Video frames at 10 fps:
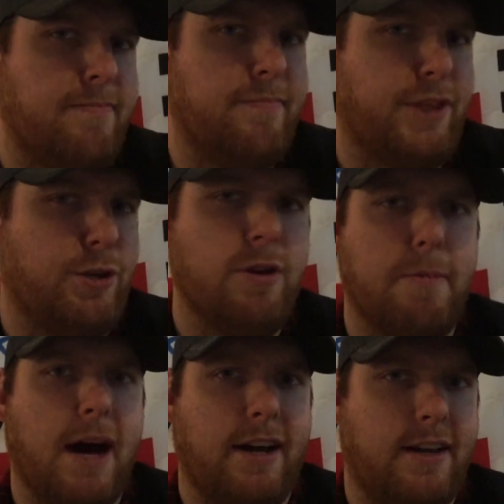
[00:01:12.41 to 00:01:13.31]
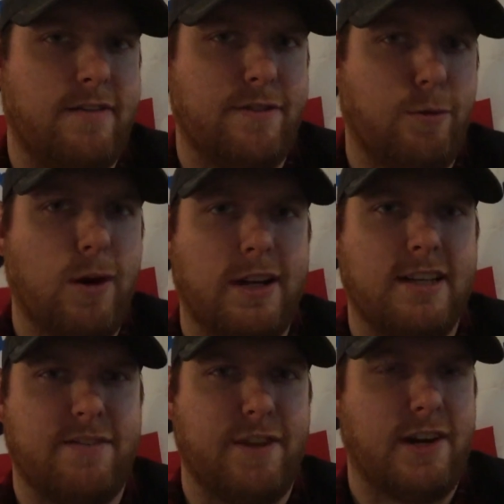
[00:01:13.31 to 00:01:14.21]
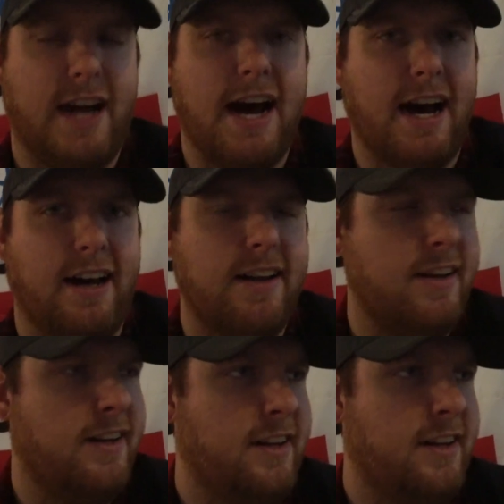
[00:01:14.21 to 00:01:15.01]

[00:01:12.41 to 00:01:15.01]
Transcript: unibody. For one, that's very odd.